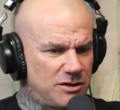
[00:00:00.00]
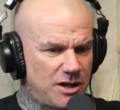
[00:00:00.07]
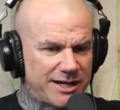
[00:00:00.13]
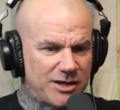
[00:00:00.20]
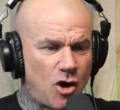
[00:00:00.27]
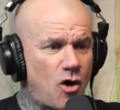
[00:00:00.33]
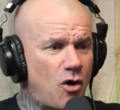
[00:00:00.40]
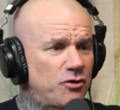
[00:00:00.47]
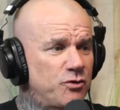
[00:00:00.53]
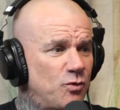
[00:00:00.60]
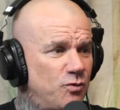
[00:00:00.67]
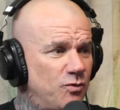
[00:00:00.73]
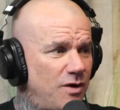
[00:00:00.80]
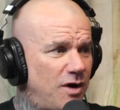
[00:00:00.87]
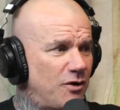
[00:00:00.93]
like all
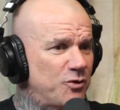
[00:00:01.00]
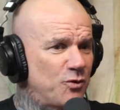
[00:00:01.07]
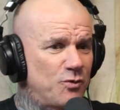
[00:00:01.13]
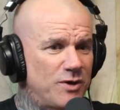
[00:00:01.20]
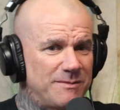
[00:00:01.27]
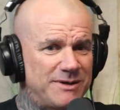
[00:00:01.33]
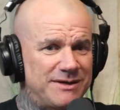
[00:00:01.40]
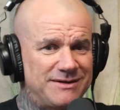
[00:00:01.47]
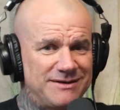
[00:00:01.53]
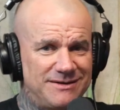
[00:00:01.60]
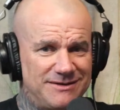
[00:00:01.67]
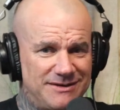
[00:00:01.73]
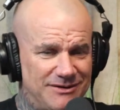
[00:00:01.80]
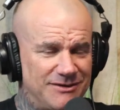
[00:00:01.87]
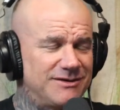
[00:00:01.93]
the women
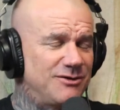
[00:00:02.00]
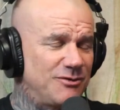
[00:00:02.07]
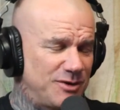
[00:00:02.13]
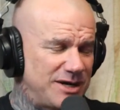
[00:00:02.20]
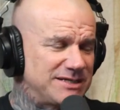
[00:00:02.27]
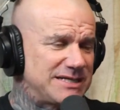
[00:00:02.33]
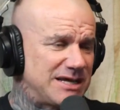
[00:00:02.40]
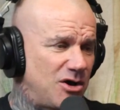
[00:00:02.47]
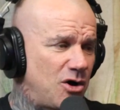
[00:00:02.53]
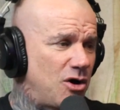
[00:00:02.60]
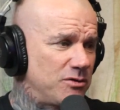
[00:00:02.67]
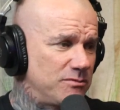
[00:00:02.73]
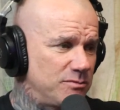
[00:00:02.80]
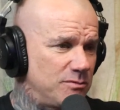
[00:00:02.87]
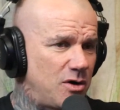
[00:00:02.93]
are, you know, when I say
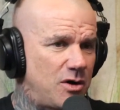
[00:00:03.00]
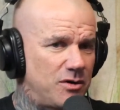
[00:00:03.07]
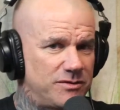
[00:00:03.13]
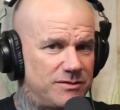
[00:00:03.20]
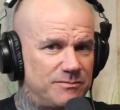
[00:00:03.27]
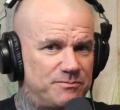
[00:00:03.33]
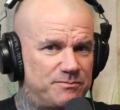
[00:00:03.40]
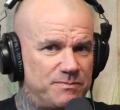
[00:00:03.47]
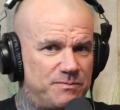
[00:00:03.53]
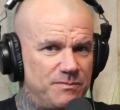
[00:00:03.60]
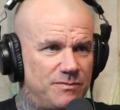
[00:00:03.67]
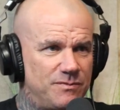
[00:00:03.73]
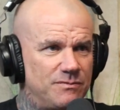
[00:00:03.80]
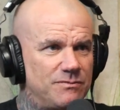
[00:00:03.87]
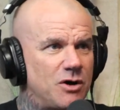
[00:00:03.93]

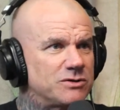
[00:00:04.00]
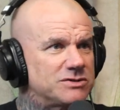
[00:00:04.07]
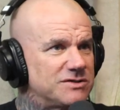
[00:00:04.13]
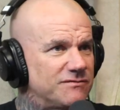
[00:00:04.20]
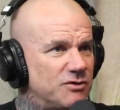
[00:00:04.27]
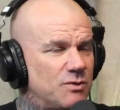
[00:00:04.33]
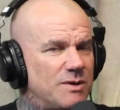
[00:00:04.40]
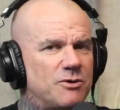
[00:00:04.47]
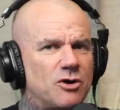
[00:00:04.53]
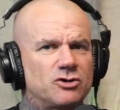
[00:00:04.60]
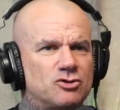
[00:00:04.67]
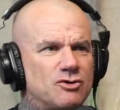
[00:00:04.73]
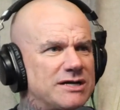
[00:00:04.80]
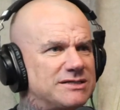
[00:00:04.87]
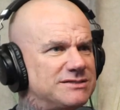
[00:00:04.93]
most of the women are
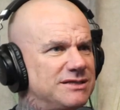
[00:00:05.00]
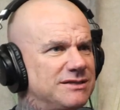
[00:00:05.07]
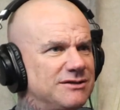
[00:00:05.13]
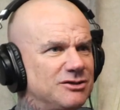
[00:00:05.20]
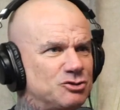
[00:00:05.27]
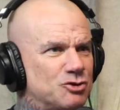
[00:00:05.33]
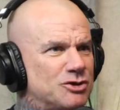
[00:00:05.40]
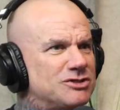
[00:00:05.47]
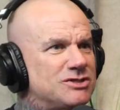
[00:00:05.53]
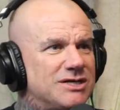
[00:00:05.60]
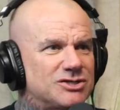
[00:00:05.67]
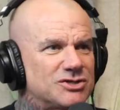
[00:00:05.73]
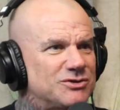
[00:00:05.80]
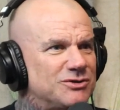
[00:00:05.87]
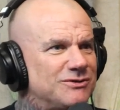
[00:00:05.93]
dressed in the
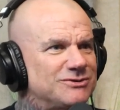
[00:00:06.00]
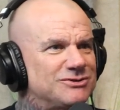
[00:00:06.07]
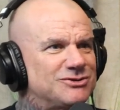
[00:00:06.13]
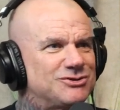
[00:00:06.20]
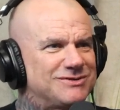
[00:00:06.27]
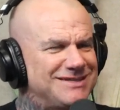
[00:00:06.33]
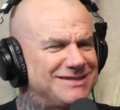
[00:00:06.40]
traditional Lederhosen.